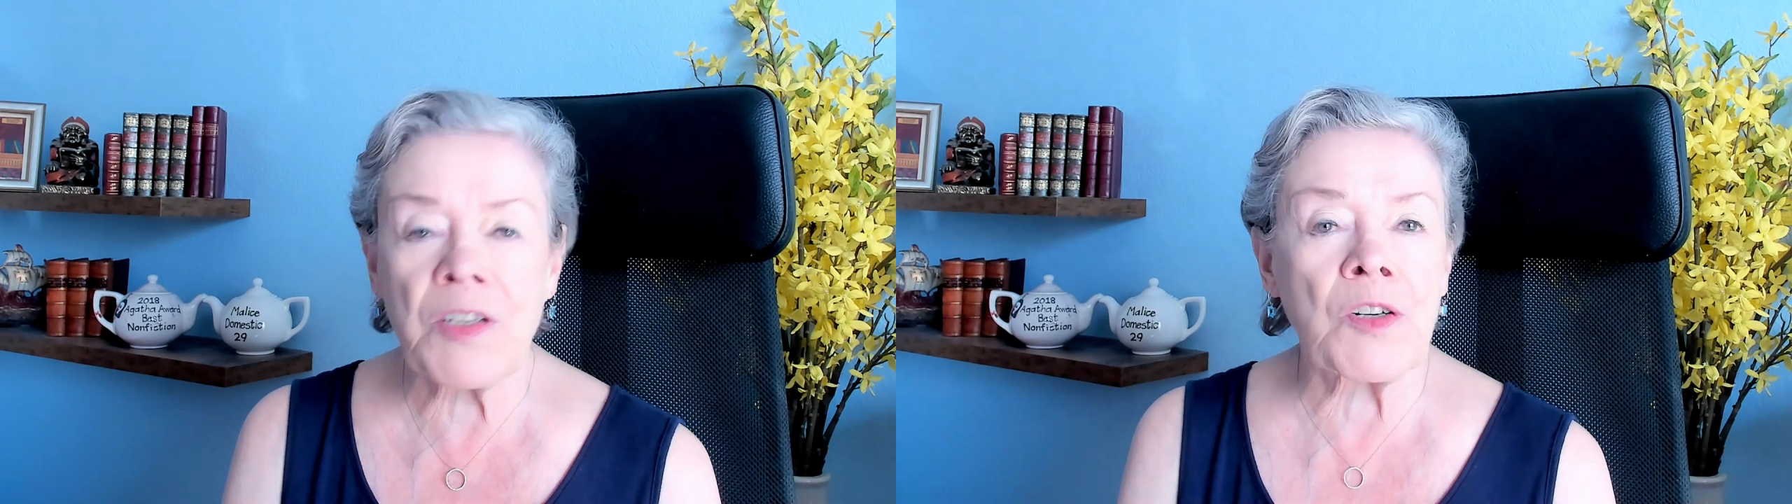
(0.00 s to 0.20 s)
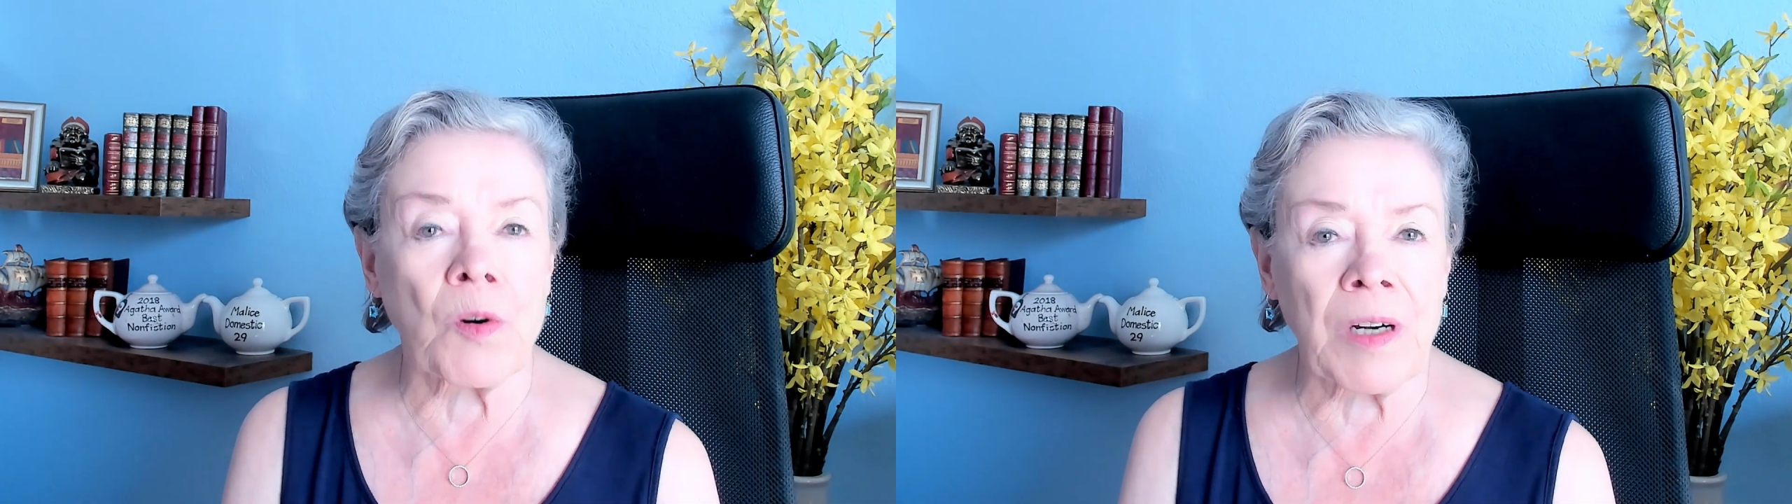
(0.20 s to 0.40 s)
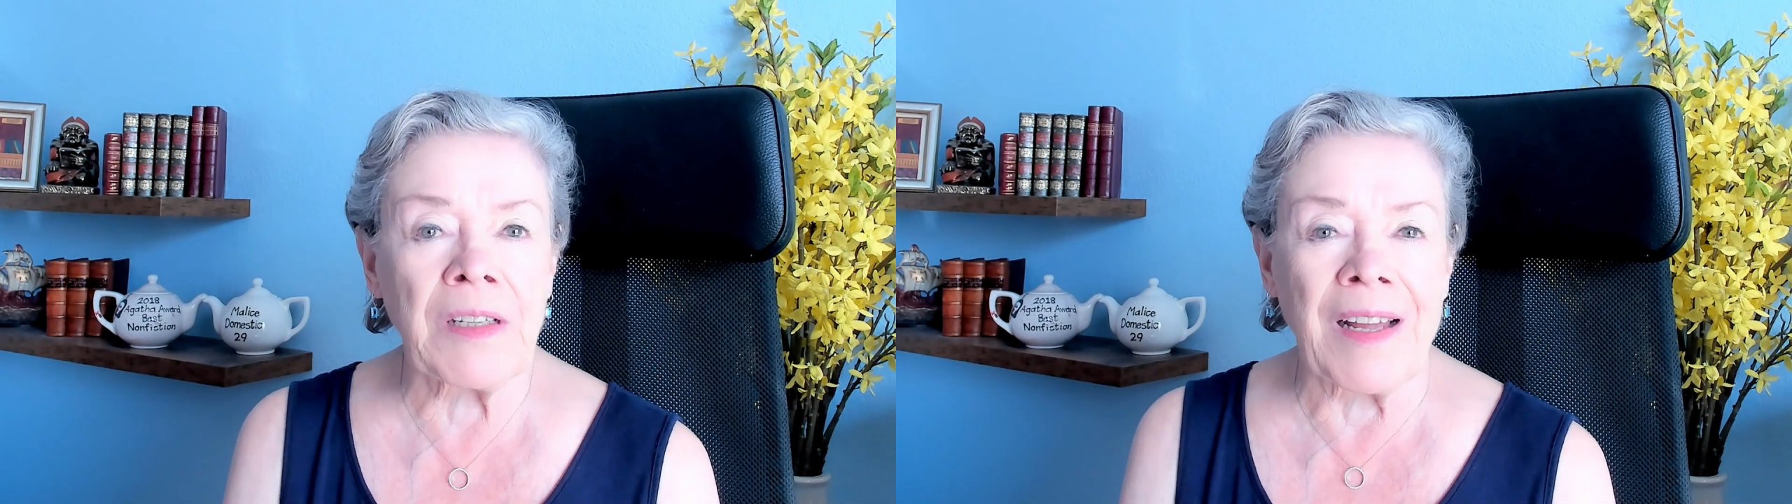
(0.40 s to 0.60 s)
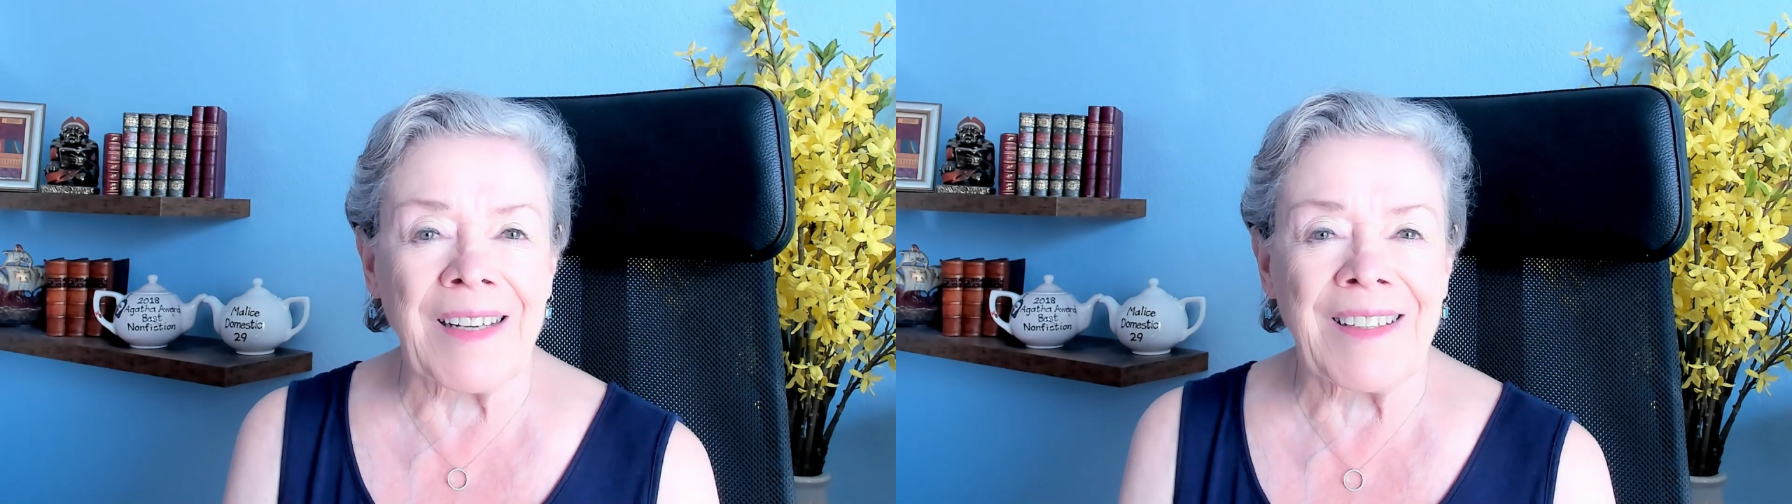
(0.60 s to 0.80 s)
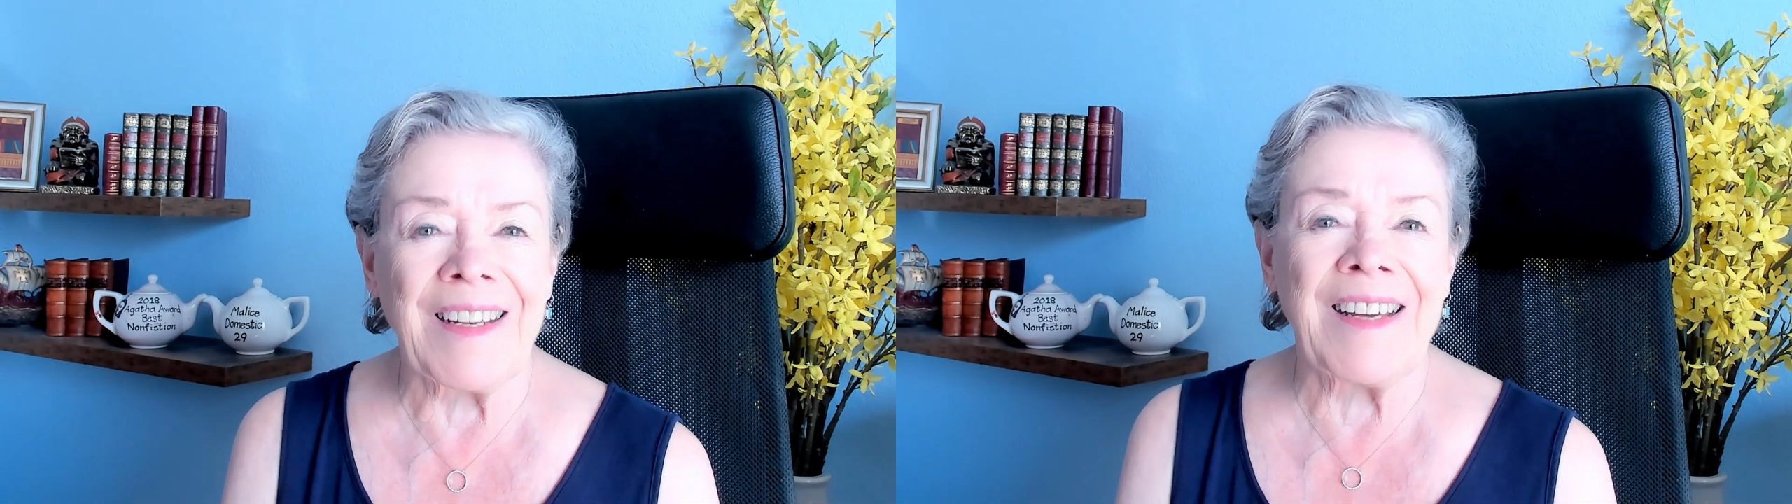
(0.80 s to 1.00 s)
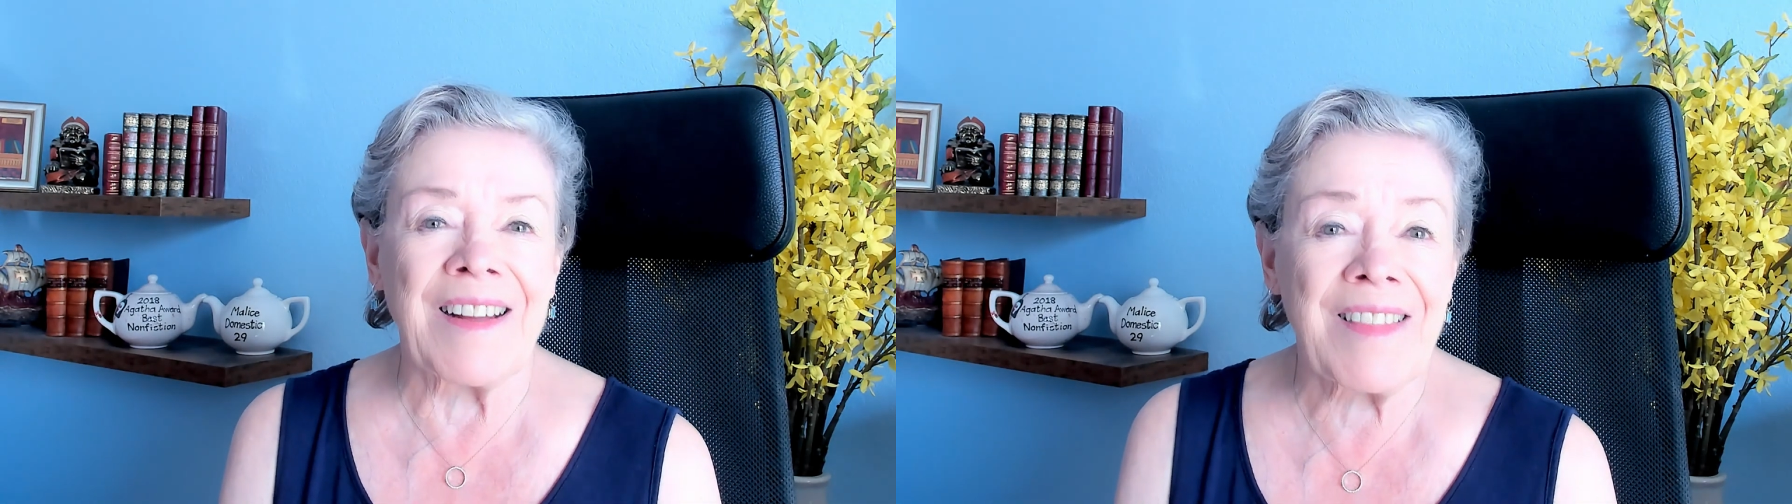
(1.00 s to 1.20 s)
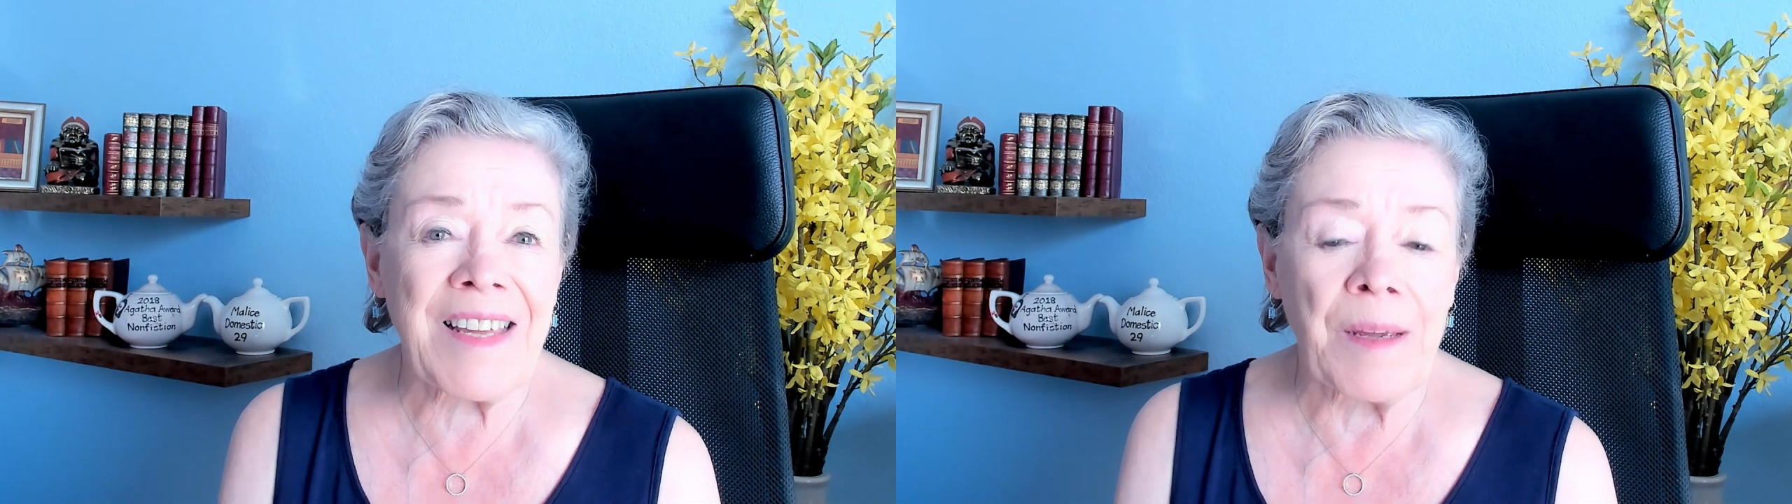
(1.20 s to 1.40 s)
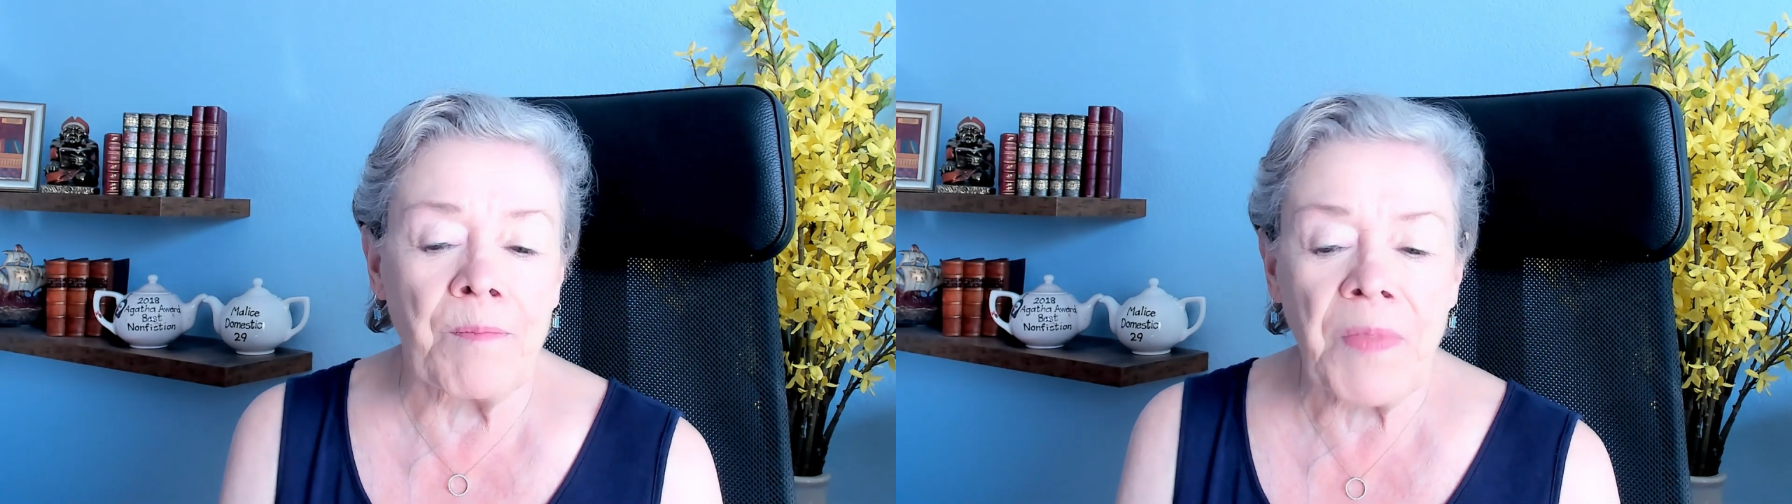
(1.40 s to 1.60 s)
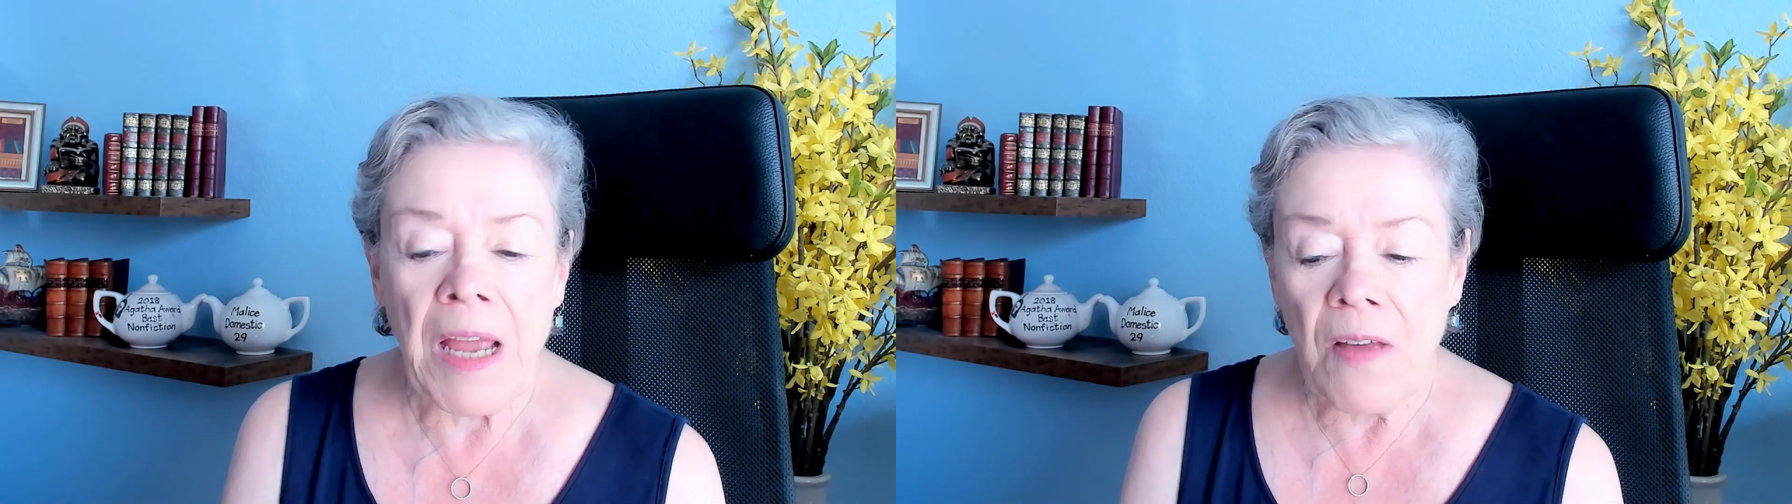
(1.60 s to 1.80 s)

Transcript: storyline and a theme?